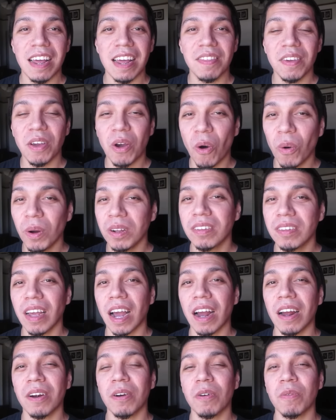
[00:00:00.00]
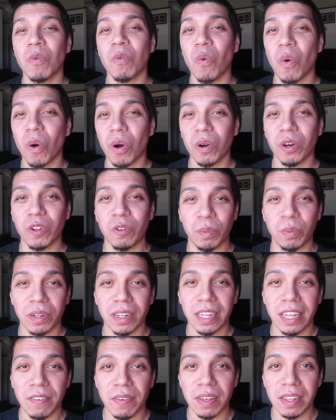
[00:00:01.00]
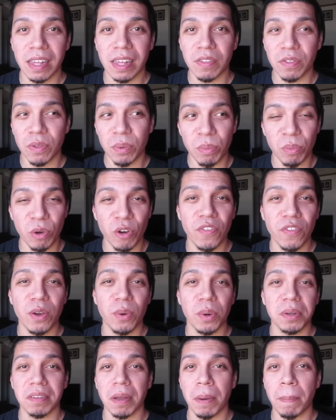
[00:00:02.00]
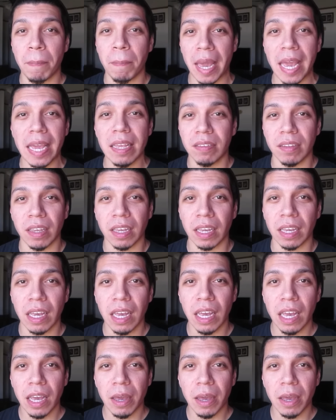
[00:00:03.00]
had the whole entire world believing that the movie was amazing